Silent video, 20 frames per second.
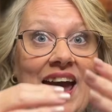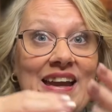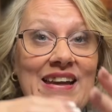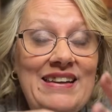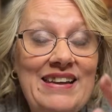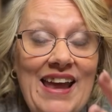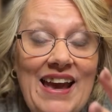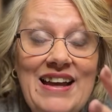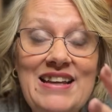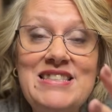
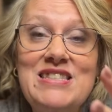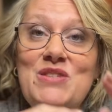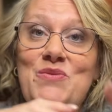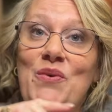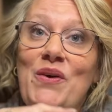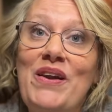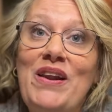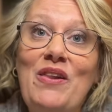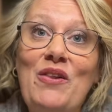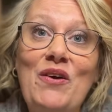Next,
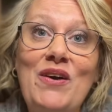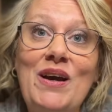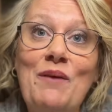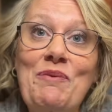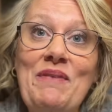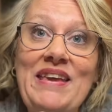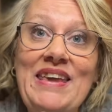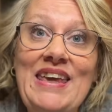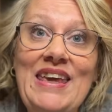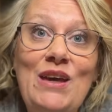we're going to look
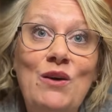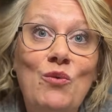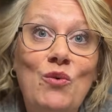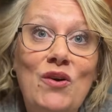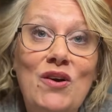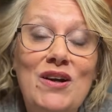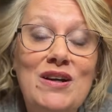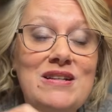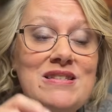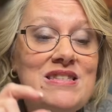up the
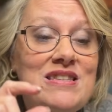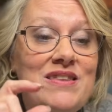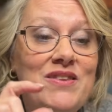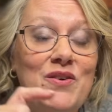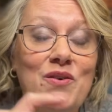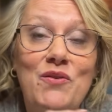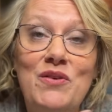keywords in the